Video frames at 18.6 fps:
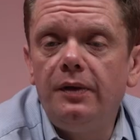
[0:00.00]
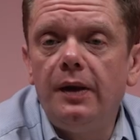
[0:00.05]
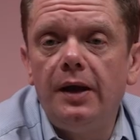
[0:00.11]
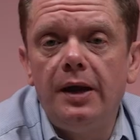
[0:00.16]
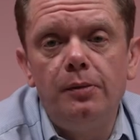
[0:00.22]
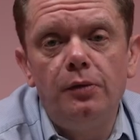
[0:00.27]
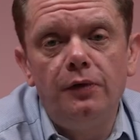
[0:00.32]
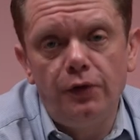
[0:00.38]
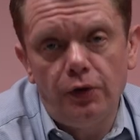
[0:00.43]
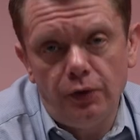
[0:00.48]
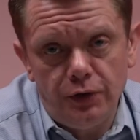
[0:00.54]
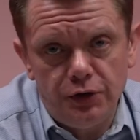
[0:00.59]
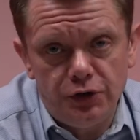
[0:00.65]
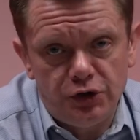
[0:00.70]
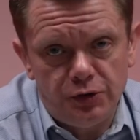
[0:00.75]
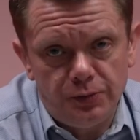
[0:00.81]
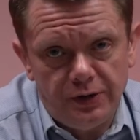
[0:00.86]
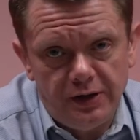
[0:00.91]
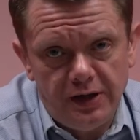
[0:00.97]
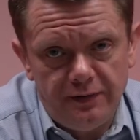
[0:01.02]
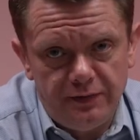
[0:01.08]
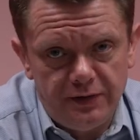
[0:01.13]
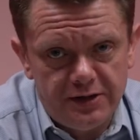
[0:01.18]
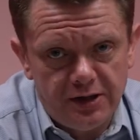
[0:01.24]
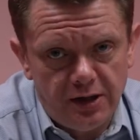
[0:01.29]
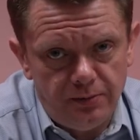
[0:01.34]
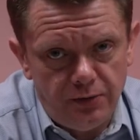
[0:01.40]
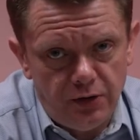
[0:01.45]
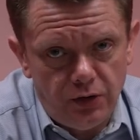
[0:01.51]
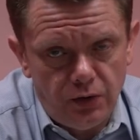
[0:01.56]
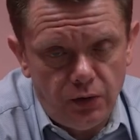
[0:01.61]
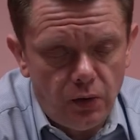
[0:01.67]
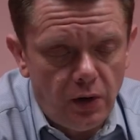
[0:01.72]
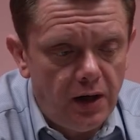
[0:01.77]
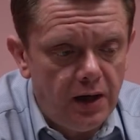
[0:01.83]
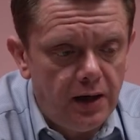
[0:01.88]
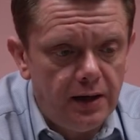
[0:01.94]
the name of your instrument. Every time you
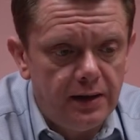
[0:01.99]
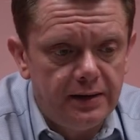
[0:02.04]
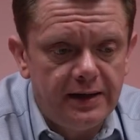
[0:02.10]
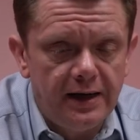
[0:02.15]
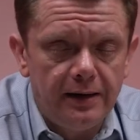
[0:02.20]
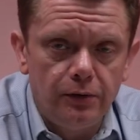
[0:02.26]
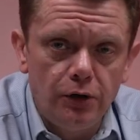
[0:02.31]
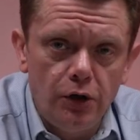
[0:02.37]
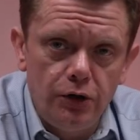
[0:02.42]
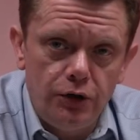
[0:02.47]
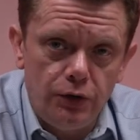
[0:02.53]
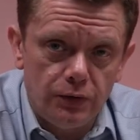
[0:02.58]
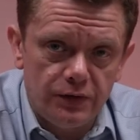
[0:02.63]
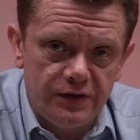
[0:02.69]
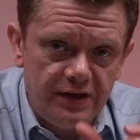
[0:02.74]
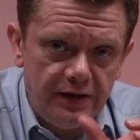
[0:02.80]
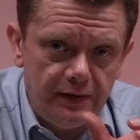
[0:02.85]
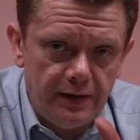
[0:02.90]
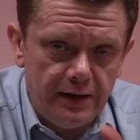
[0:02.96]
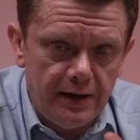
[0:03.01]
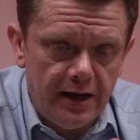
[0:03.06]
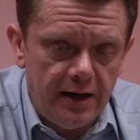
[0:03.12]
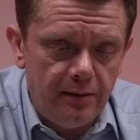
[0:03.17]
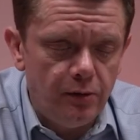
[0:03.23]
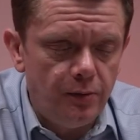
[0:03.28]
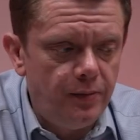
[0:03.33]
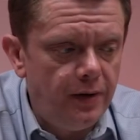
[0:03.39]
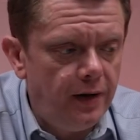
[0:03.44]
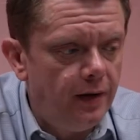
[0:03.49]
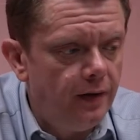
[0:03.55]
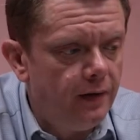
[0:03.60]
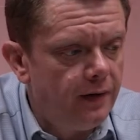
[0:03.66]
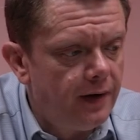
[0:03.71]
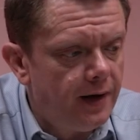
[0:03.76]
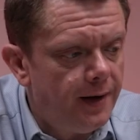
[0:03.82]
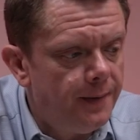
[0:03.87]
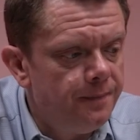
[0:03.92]
download, you'll see the name appear
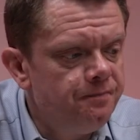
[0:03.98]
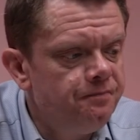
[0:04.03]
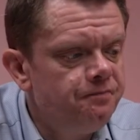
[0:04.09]
there.